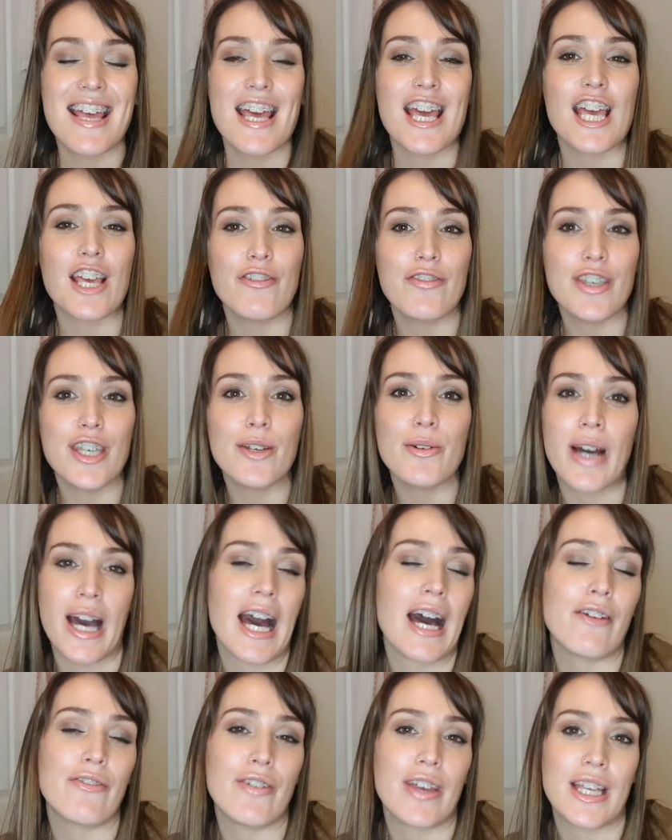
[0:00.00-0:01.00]
If you
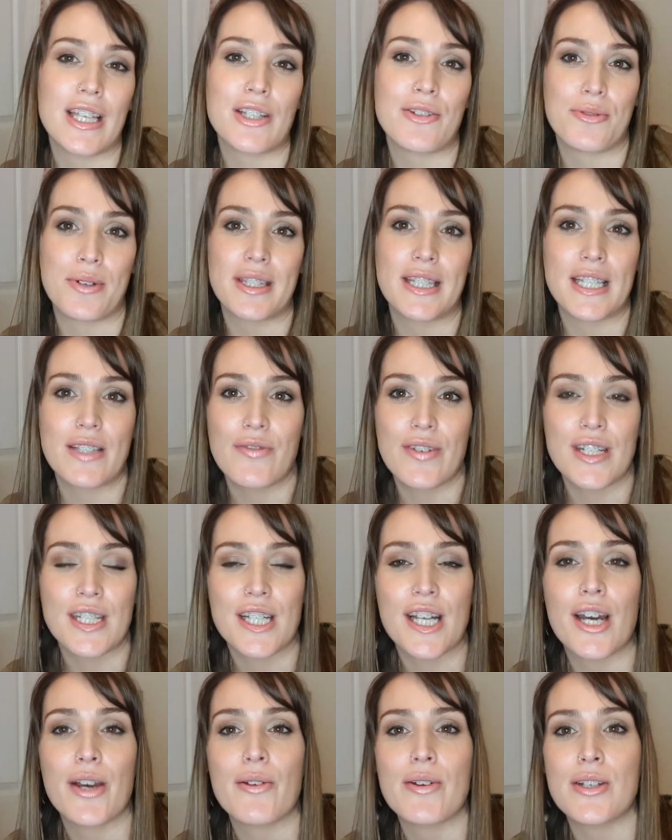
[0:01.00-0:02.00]
have enjoyed this
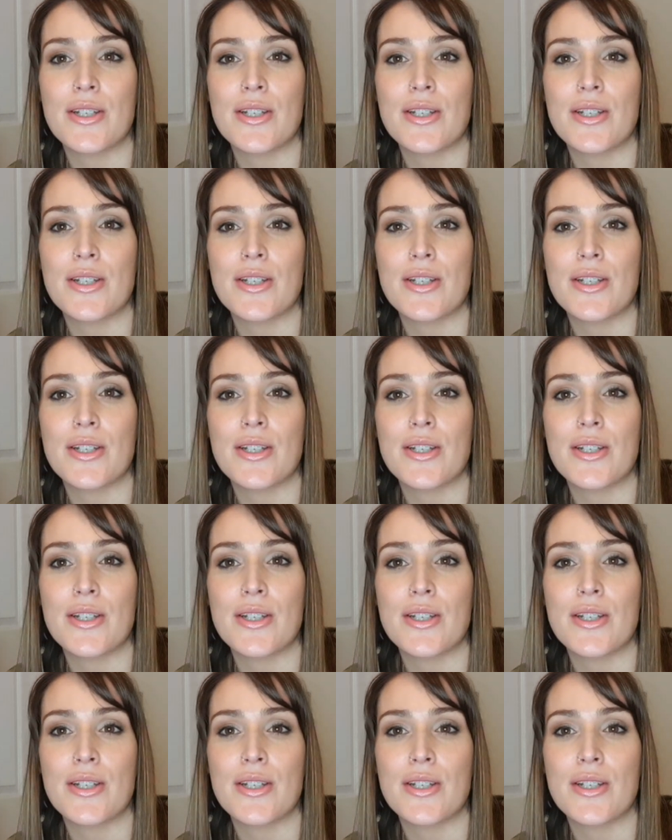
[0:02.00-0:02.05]
video,